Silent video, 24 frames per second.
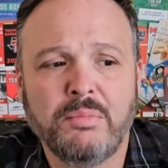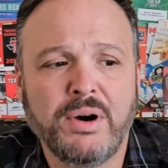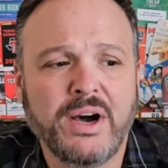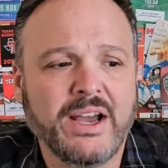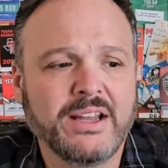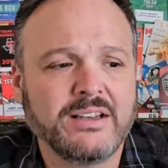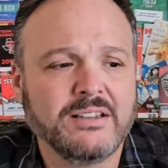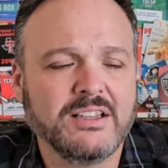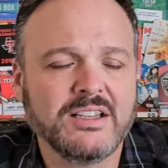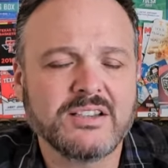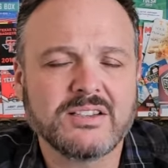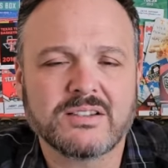
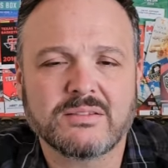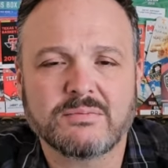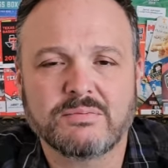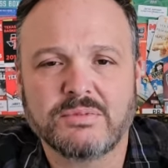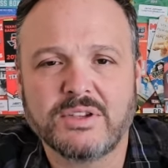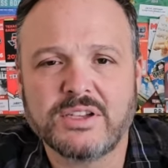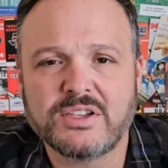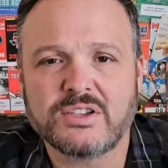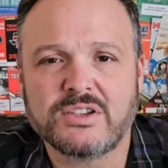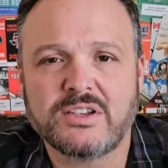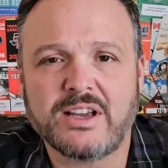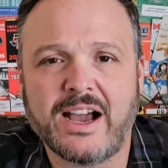But
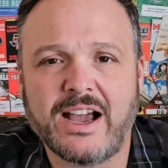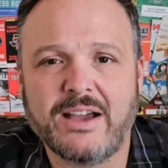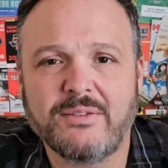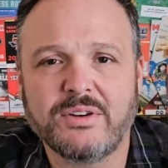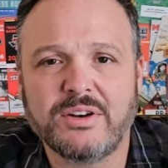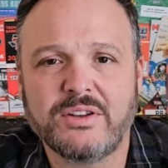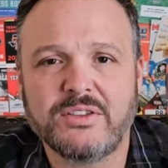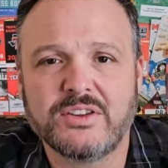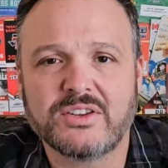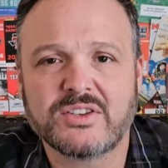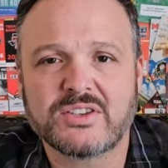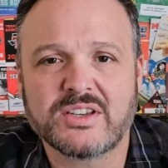let's
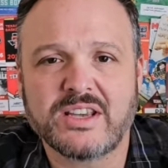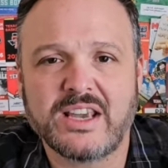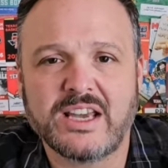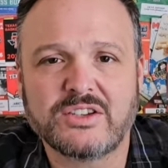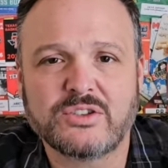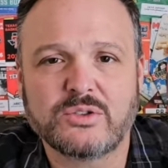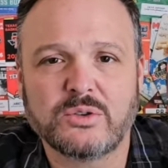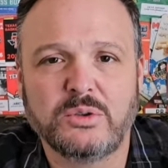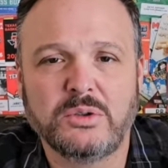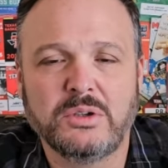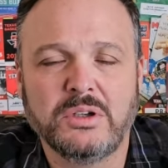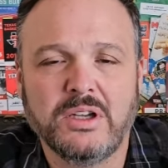dive into the
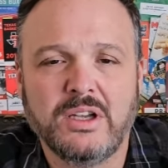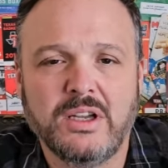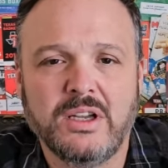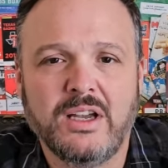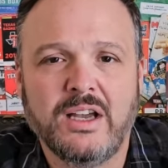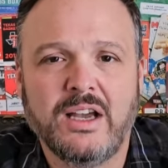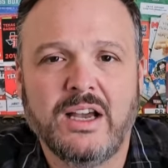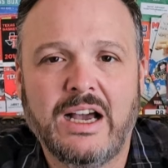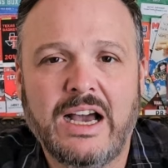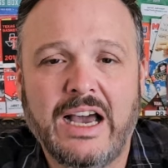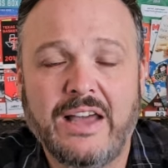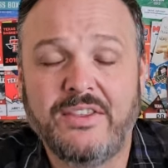schedule.
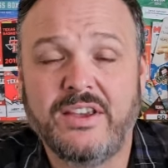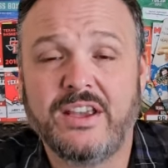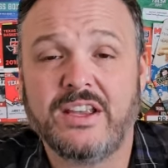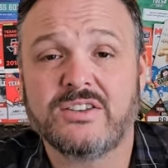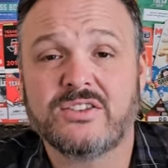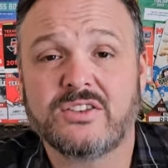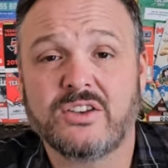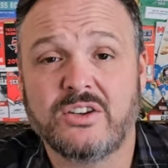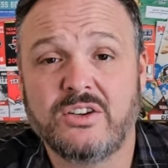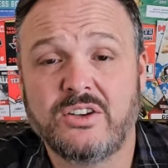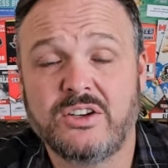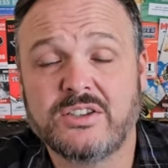I
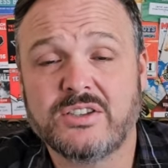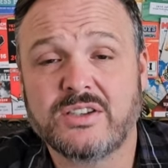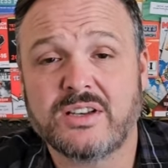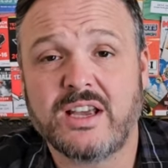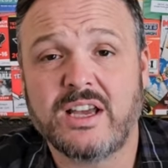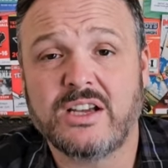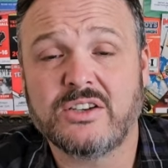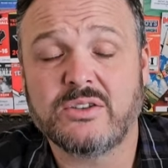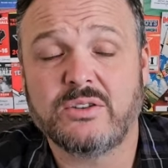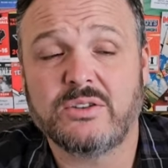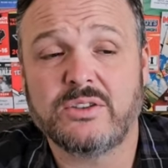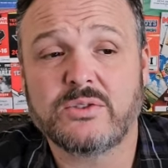think it's a good
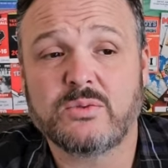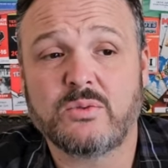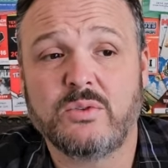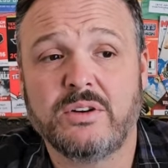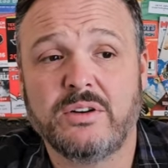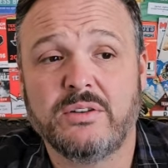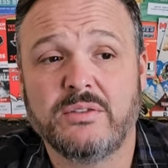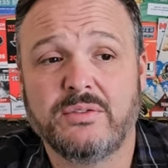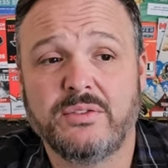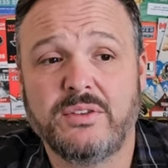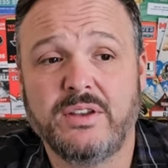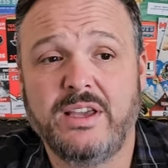schedule. It's
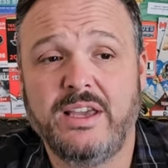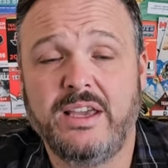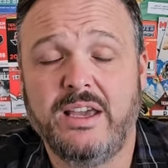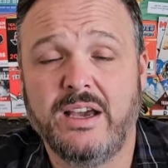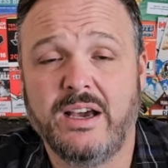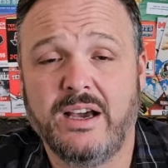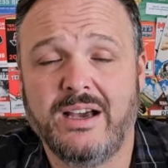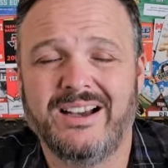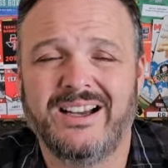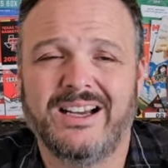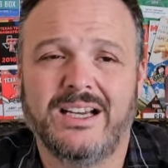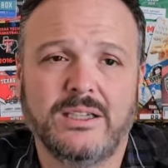one of the
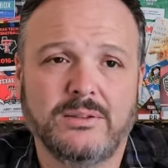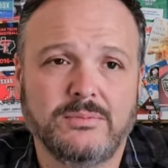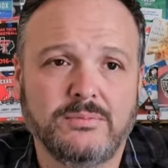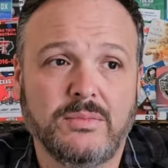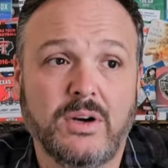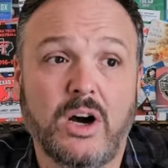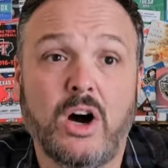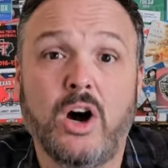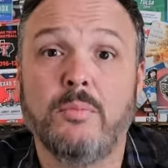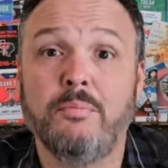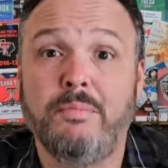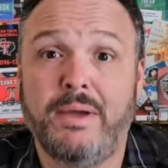
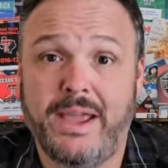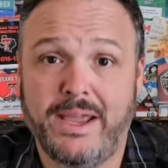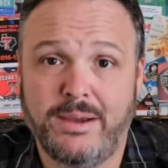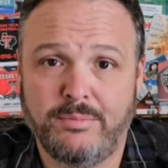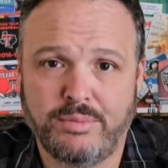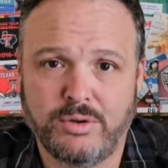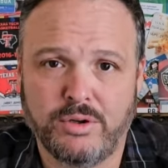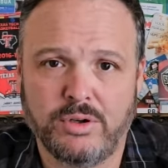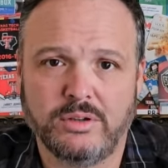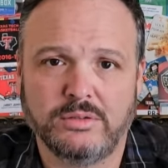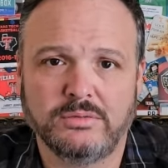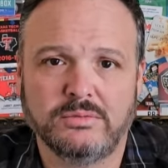on
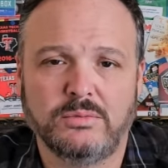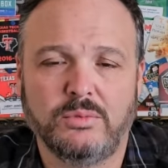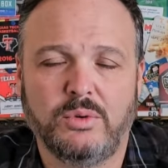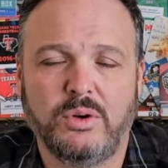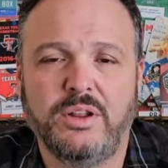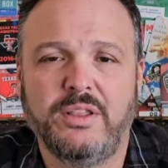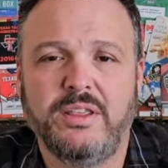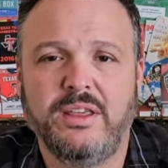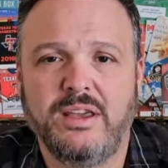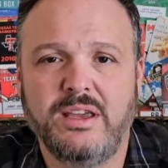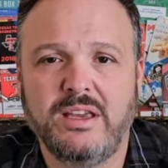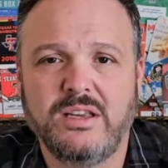paper,
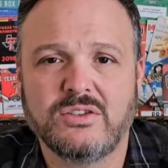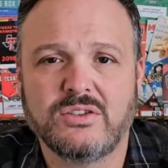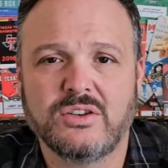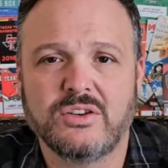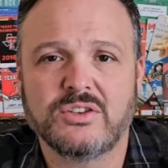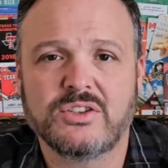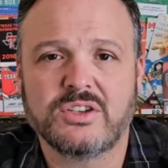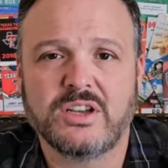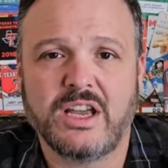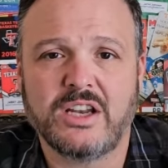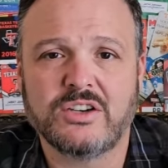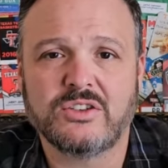one of the
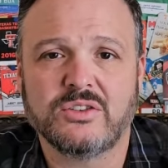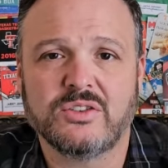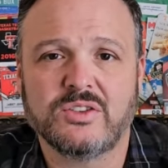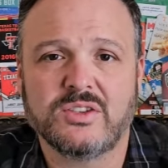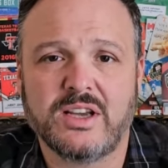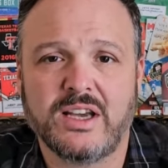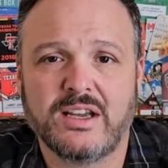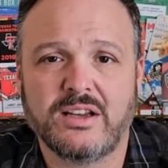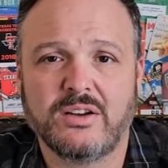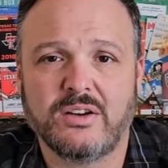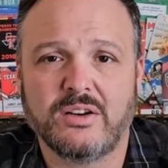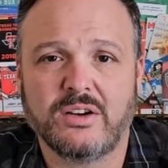easier
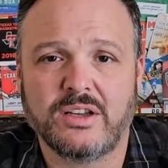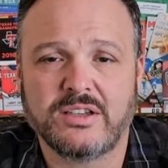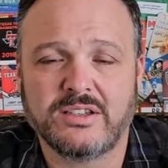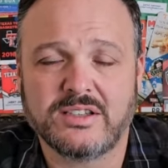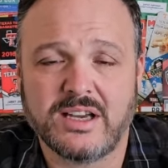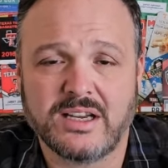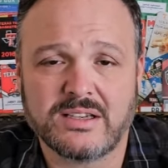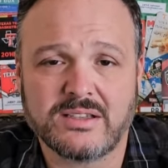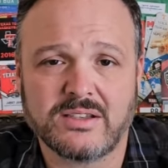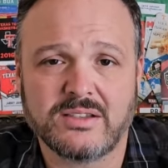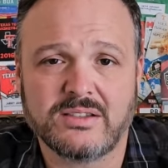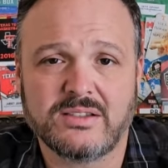schedules
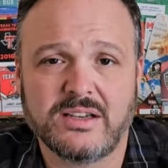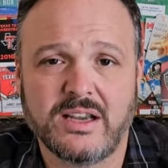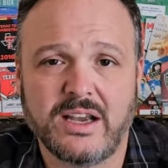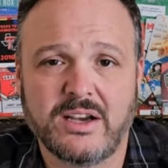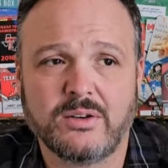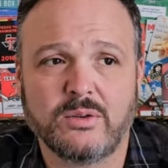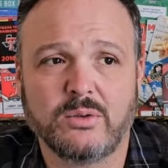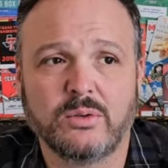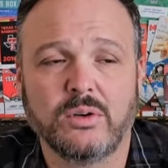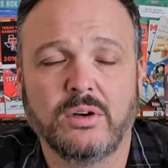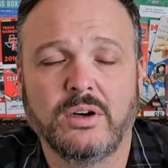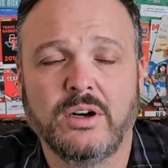Texas
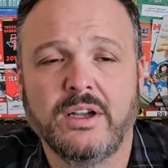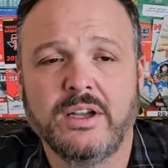Tech